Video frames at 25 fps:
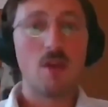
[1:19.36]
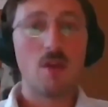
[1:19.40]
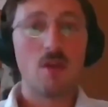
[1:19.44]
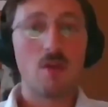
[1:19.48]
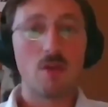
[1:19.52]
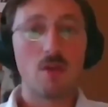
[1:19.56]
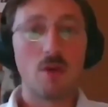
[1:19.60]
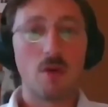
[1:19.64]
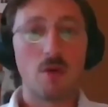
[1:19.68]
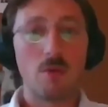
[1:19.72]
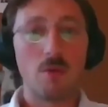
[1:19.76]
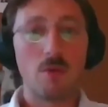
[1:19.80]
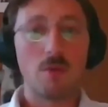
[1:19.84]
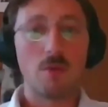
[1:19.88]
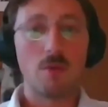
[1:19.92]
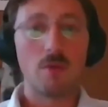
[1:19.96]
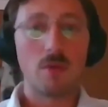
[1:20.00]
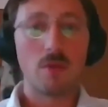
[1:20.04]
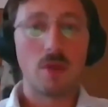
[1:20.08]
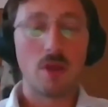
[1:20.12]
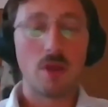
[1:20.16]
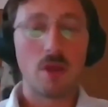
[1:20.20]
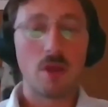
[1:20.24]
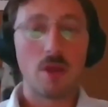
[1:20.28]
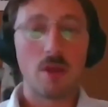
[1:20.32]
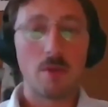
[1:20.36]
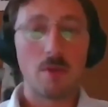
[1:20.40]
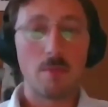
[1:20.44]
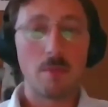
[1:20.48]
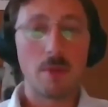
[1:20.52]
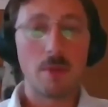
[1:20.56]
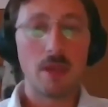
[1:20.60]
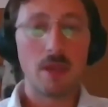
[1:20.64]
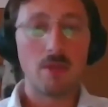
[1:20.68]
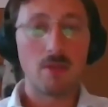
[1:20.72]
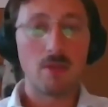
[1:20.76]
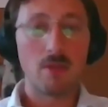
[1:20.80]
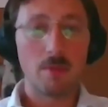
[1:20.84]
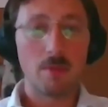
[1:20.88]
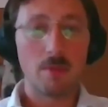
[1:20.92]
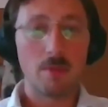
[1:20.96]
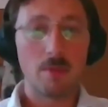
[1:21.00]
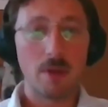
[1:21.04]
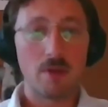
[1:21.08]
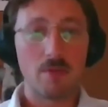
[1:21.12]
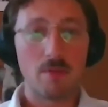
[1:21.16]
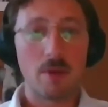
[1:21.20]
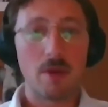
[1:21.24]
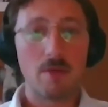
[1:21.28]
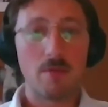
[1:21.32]
So the main
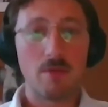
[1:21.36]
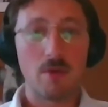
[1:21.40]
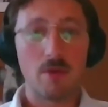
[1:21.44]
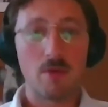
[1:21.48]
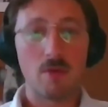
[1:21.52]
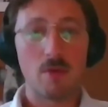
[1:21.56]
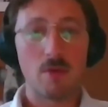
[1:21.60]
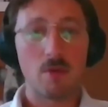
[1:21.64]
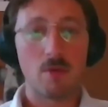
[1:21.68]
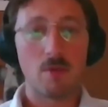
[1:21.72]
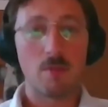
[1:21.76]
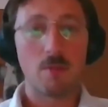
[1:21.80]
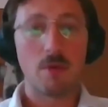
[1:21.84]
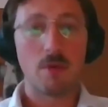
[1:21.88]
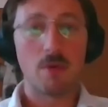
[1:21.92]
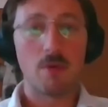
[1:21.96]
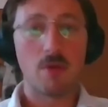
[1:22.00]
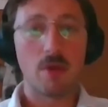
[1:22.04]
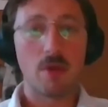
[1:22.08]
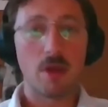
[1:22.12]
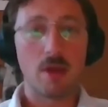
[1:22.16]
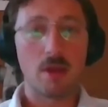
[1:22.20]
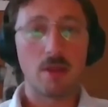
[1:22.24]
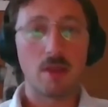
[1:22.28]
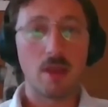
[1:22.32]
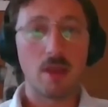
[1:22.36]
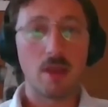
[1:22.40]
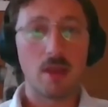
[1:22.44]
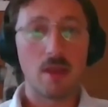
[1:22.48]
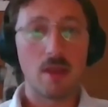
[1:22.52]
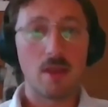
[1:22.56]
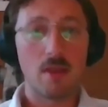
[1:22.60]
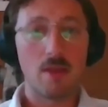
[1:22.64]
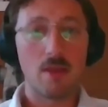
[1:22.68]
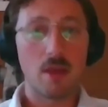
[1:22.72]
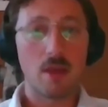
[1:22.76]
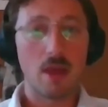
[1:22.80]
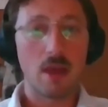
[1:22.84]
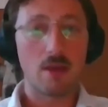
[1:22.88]
topic of my research project is